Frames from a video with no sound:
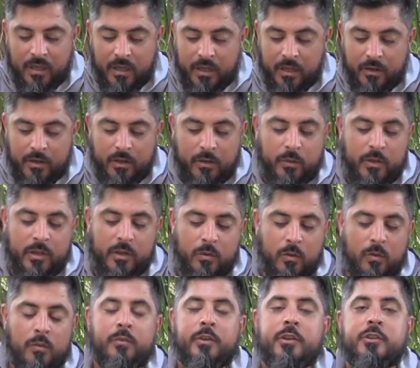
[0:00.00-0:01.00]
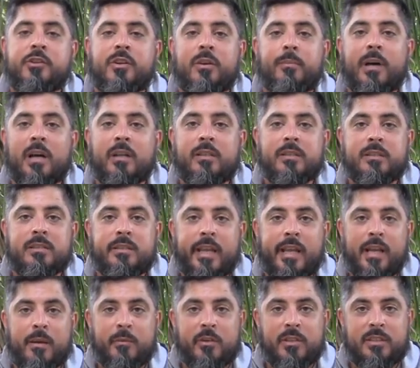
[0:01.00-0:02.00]
Another really cool feature about this
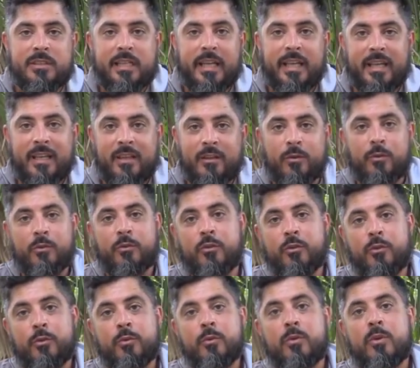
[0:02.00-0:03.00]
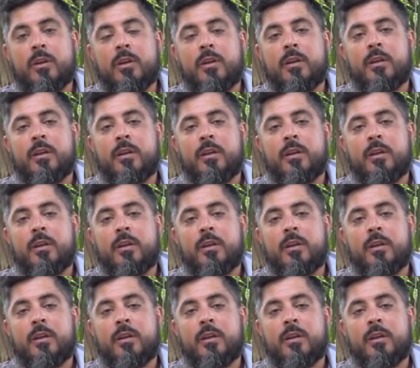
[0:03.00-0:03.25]
camera is that it'll do